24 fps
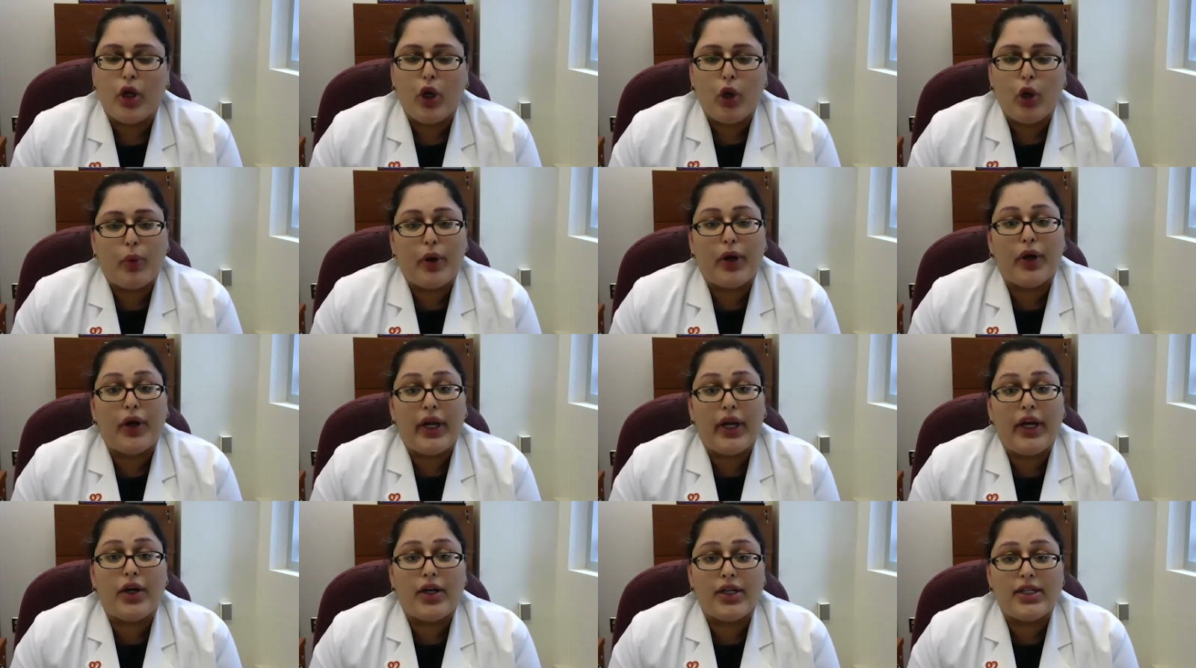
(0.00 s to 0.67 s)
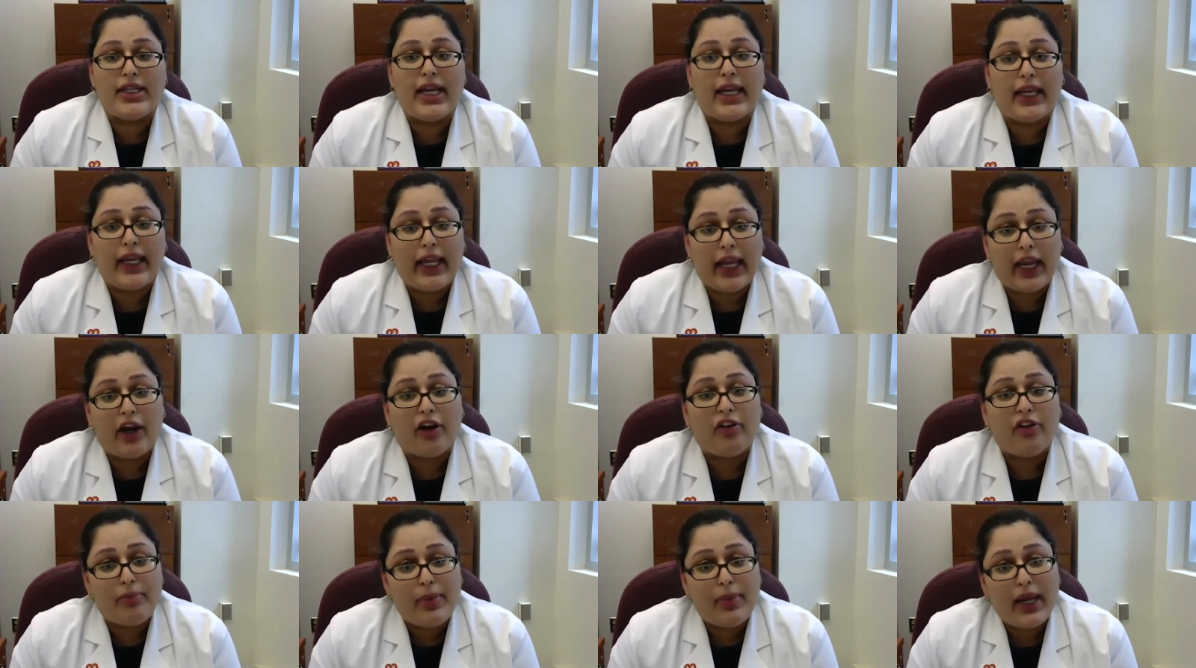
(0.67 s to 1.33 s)
We are here to take
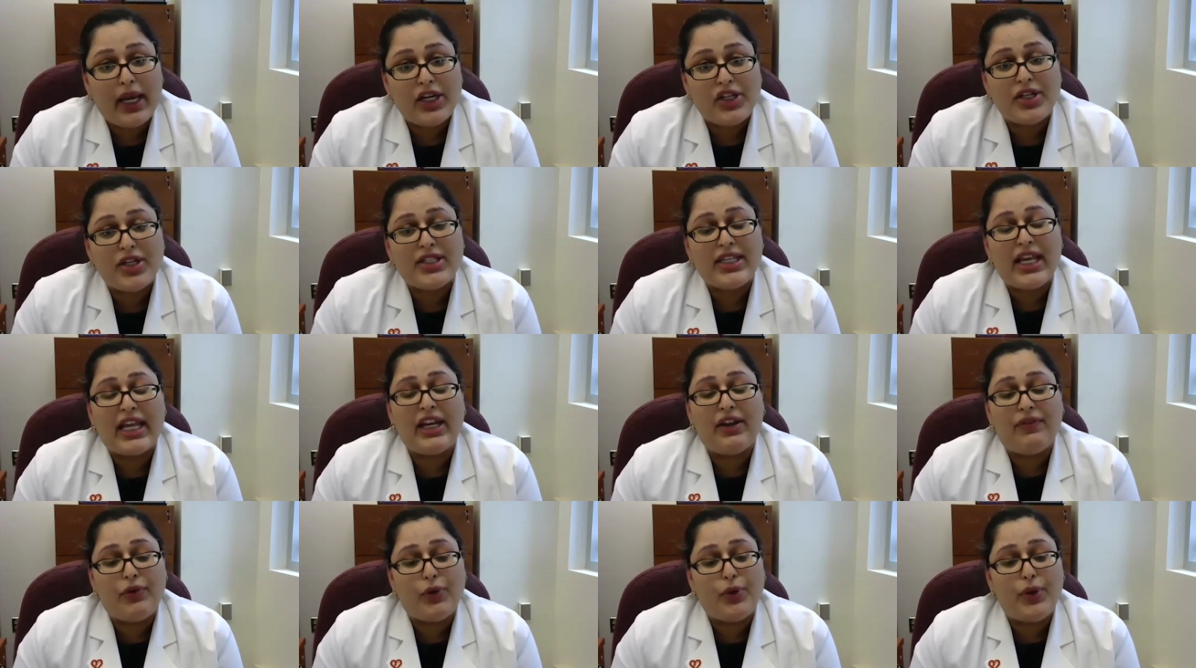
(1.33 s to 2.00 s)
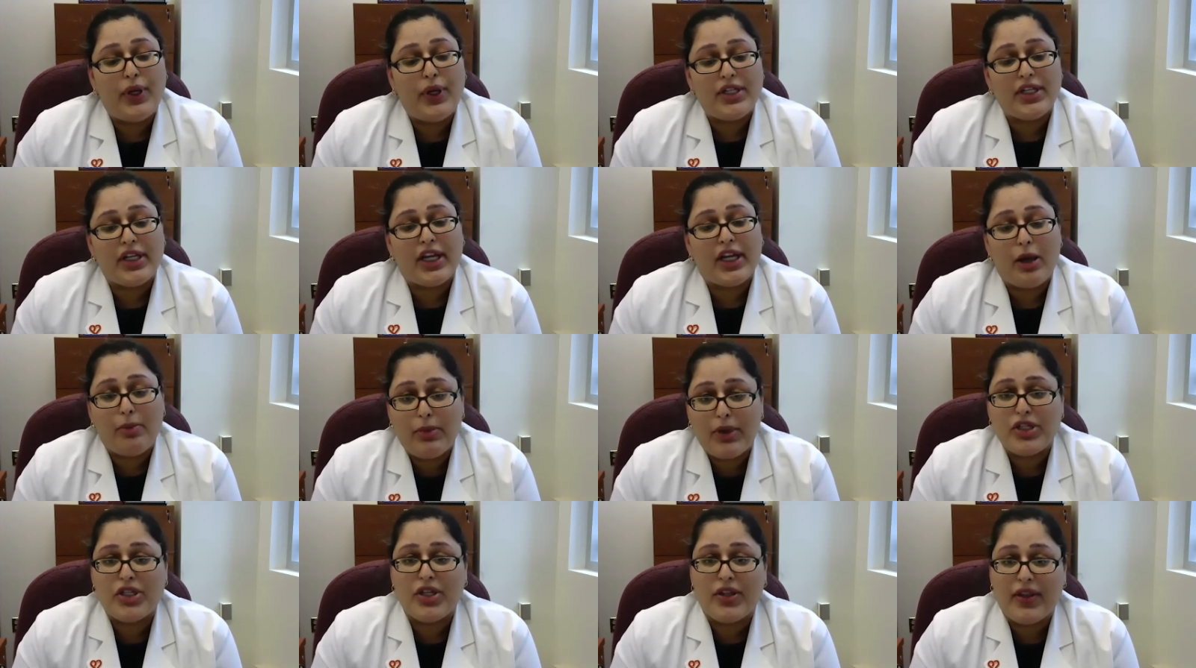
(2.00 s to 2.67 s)
care of patients. And if you need to come
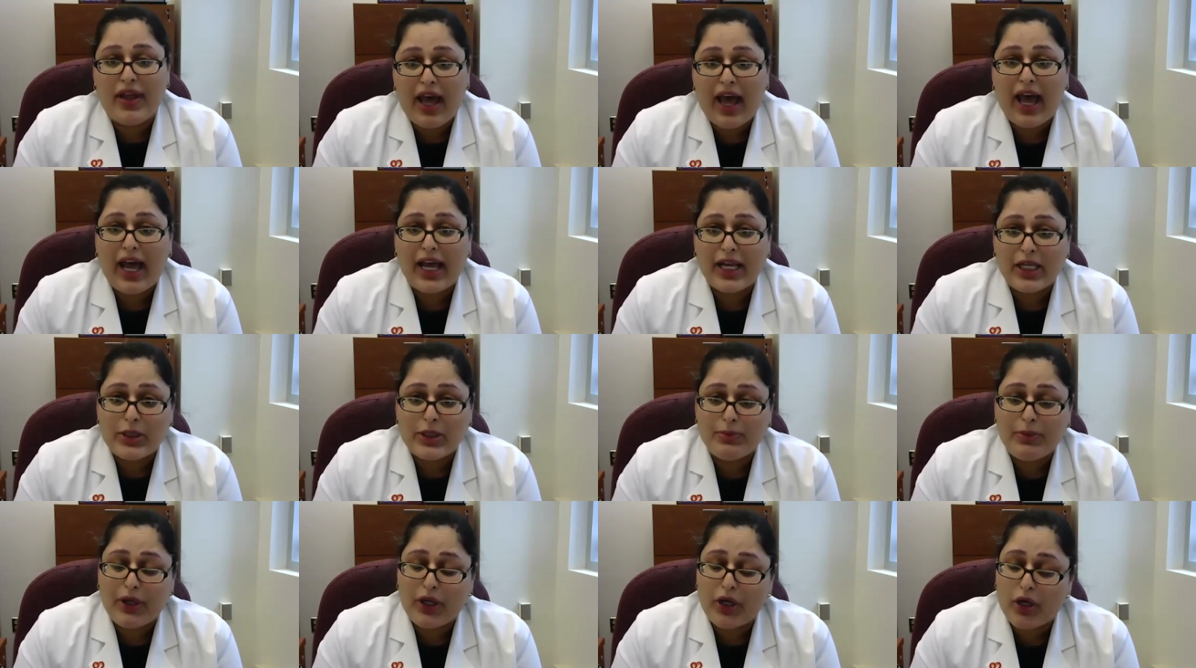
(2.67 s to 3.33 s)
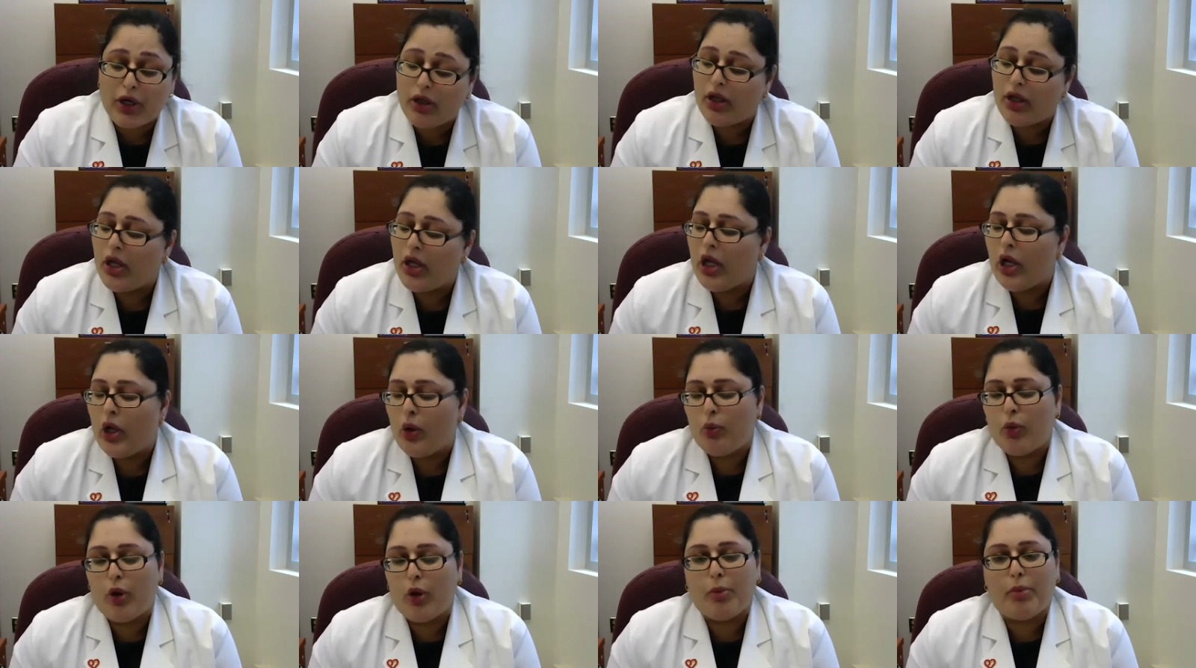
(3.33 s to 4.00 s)
into the hospital,
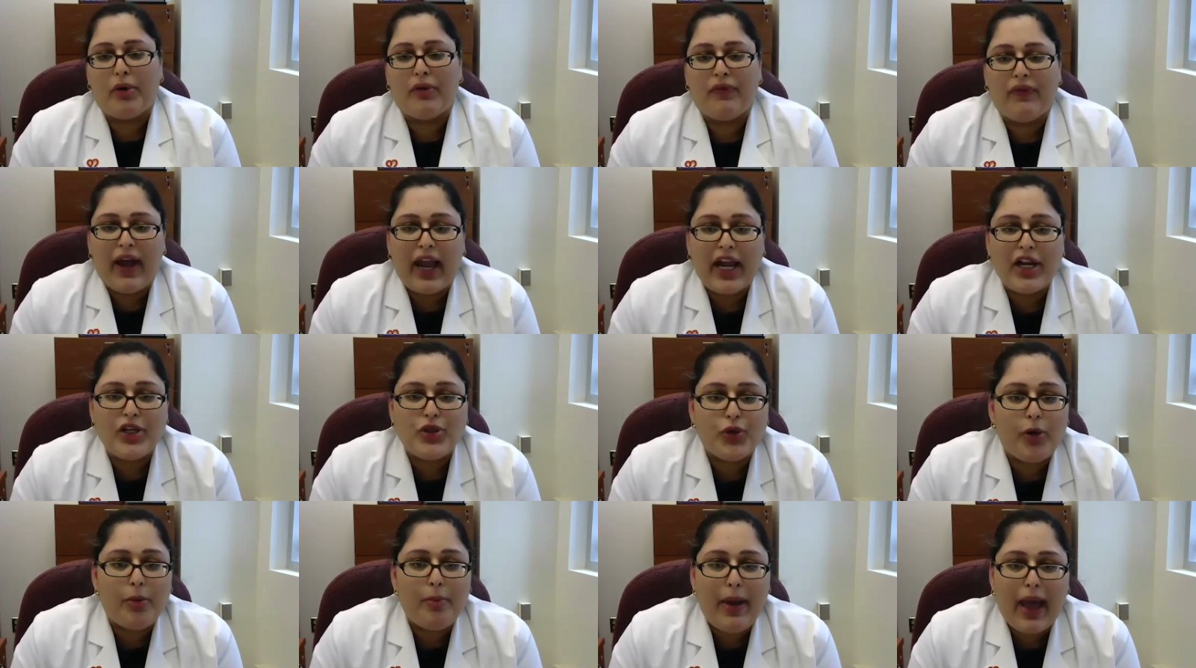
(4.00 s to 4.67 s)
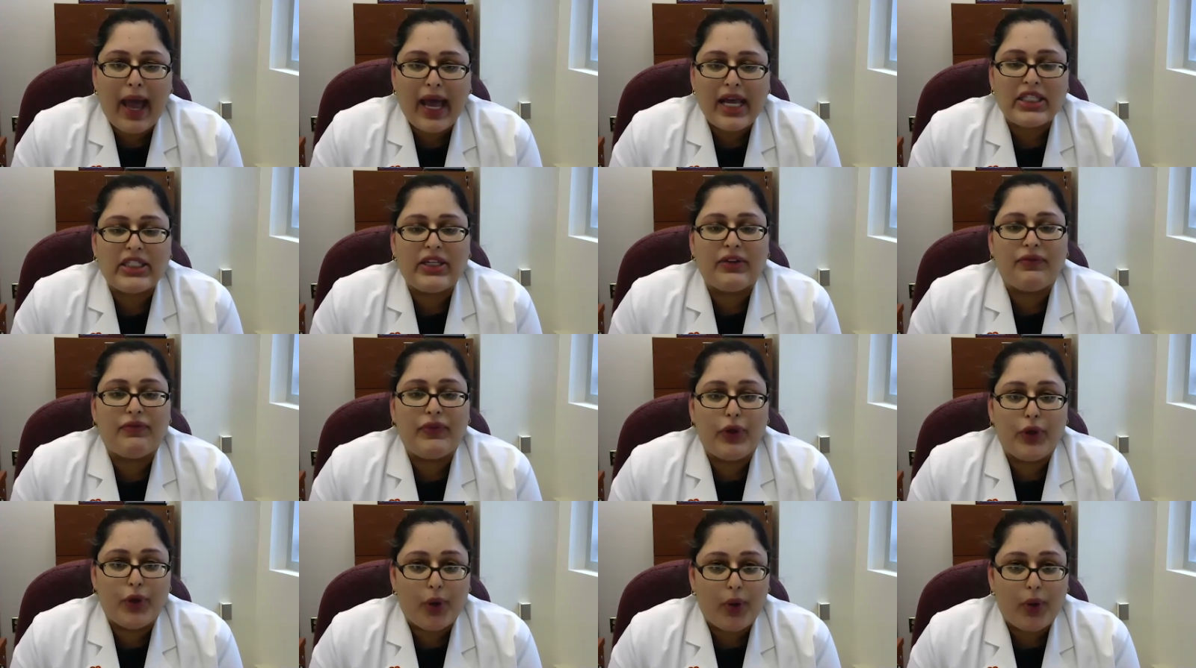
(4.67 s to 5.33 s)
we'll provide you a mask if
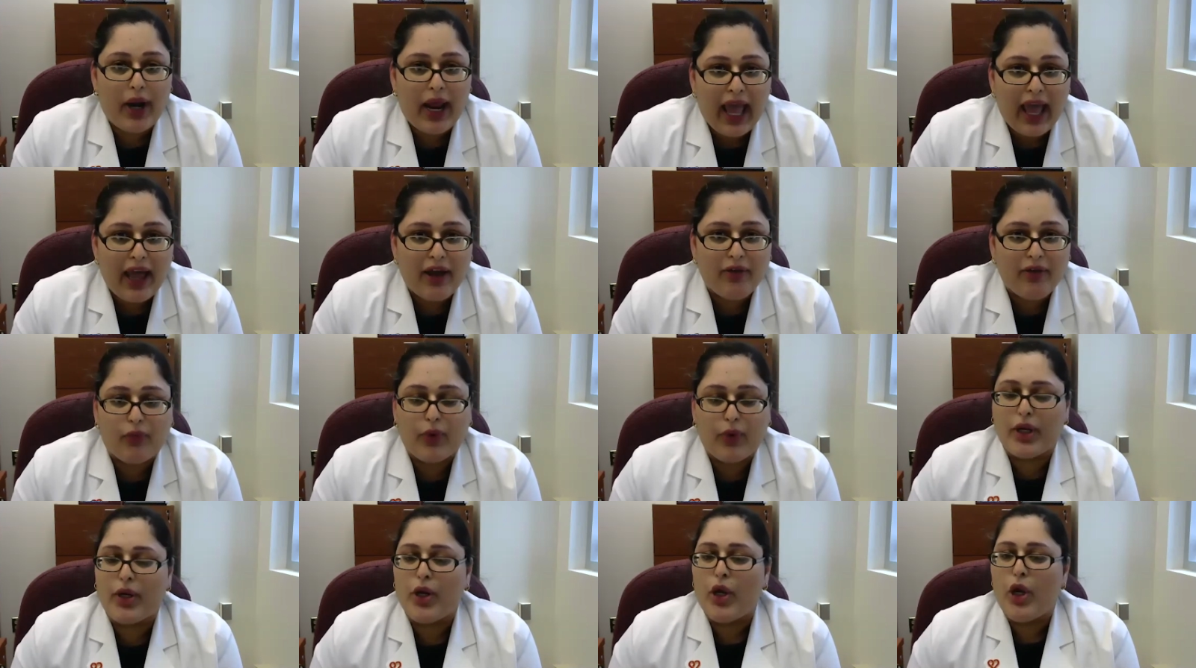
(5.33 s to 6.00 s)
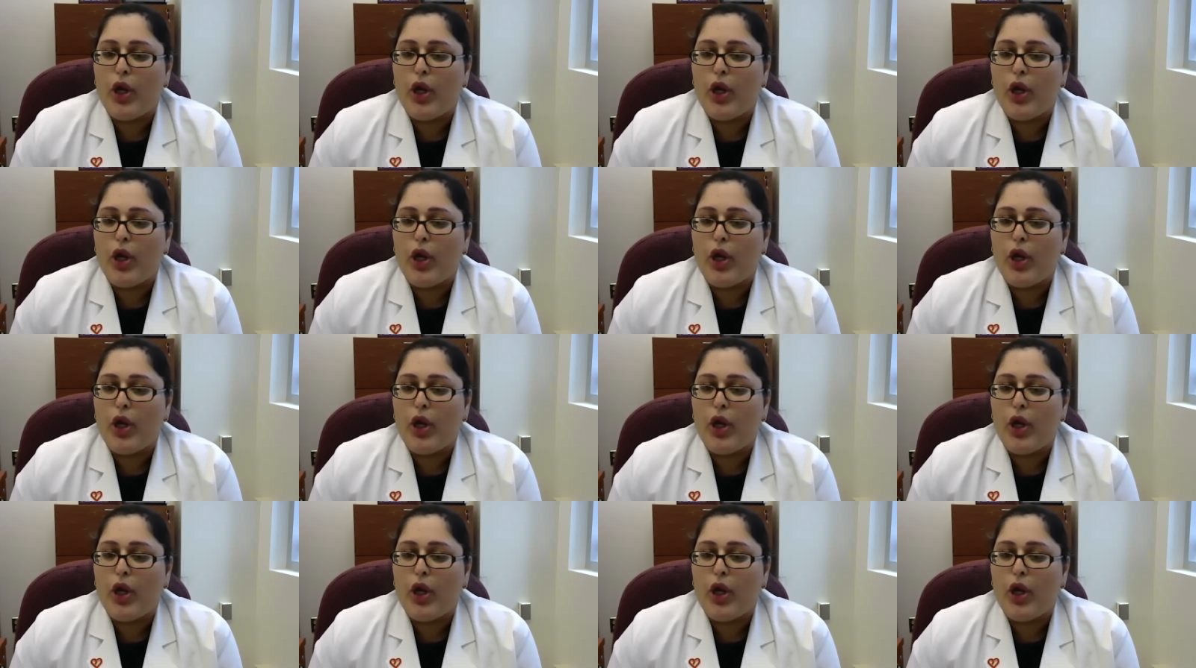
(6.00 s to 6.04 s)
you don't have one.